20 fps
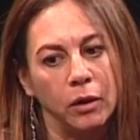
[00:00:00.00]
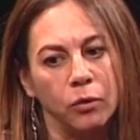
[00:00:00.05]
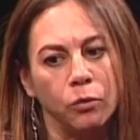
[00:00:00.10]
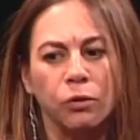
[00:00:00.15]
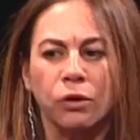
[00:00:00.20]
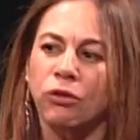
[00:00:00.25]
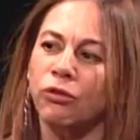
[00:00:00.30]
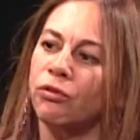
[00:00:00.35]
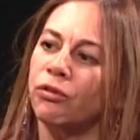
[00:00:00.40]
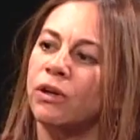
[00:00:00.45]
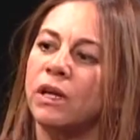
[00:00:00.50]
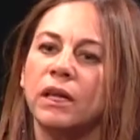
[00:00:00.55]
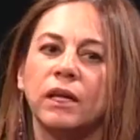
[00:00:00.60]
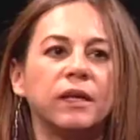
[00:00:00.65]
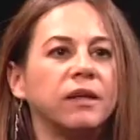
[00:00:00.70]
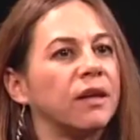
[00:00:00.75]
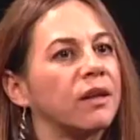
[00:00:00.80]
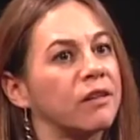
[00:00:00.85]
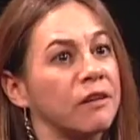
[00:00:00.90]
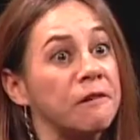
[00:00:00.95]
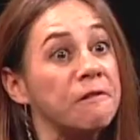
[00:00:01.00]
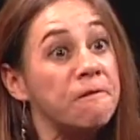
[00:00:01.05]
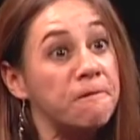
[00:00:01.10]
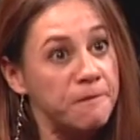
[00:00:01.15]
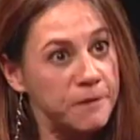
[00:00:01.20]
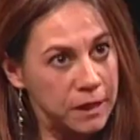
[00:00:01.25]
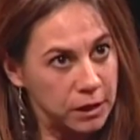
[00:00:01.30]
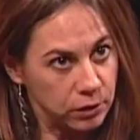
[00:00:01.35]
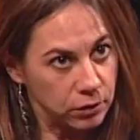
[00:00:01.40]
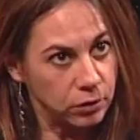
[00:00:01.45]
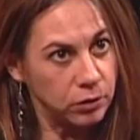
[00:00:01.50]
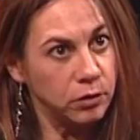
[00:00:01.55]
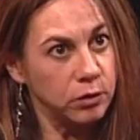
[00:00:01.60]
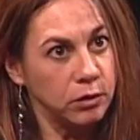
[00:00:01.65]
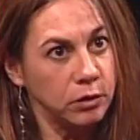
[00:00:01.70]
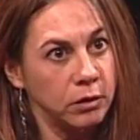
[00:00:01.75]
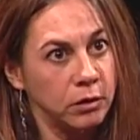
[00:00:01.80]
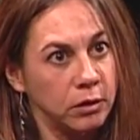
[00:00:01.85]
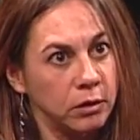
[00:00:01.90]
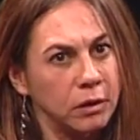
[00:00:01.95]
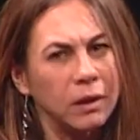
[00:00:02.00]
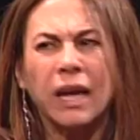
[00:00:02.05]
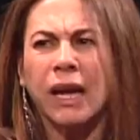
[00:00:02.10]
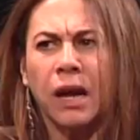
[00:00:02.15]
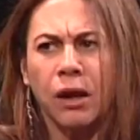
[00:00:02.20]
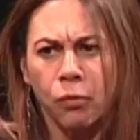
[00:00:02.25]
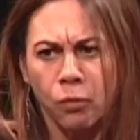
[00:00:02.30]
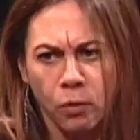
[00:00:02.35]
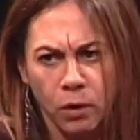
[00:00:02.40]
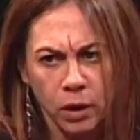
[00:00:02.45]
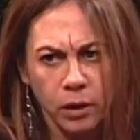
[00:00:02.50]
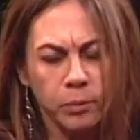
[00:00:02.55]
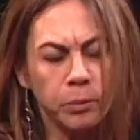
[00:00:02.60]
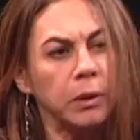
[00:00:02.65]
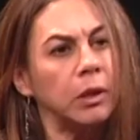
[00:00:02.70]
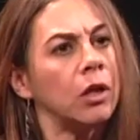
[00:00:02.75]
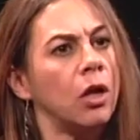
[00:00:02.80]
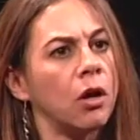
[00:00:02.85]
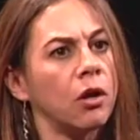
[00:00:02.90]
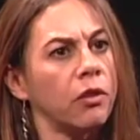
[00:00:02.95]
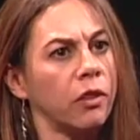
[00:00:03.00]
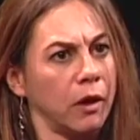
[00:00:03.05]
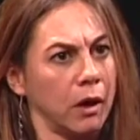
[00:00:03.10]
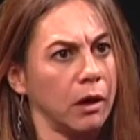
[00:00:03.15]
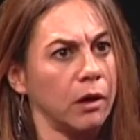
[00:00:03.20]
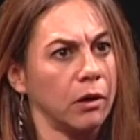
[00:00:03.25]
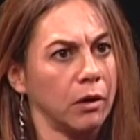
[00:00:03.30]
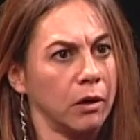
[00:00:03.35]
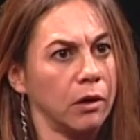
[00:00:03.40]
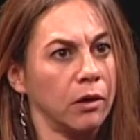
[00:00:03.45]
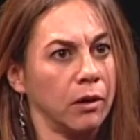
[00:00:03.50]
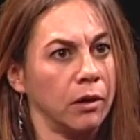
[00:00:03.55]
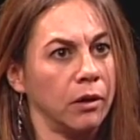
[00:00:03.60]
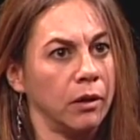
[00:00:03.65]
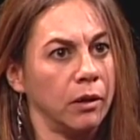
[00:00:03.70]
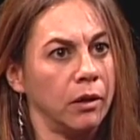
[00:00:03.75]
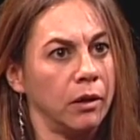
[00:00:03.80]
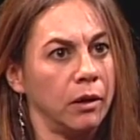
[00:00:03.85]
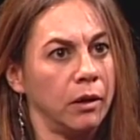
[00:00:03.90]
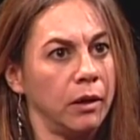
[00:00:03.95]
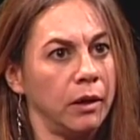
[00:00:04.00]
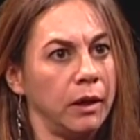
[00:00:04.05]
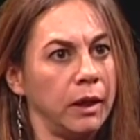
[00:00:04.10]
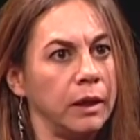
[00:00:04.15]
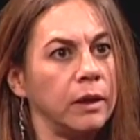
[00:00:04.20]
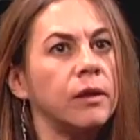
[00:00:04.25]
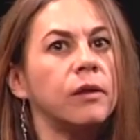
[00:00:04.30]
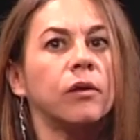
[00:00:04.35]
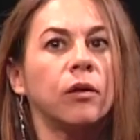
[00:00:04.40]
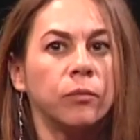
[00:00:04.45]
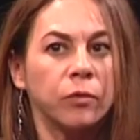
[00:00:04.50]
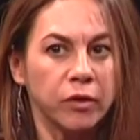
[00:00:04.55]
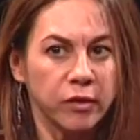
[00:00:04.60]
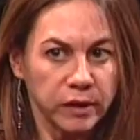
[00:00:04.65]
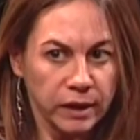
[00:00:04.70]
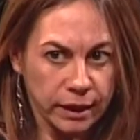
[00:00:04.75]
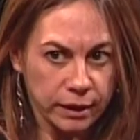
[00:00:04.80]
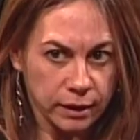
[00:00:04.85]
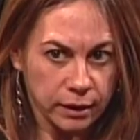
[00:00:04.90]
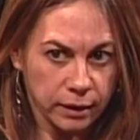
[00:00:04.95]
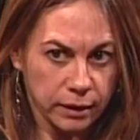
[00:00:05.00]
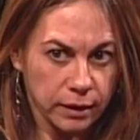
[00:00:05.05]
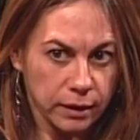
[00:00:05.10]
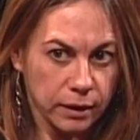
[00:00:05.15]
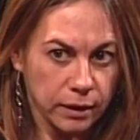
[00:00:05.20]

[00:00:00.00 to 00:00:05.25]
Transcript: where it really doesn't feel like I want to belong there. And it's almost like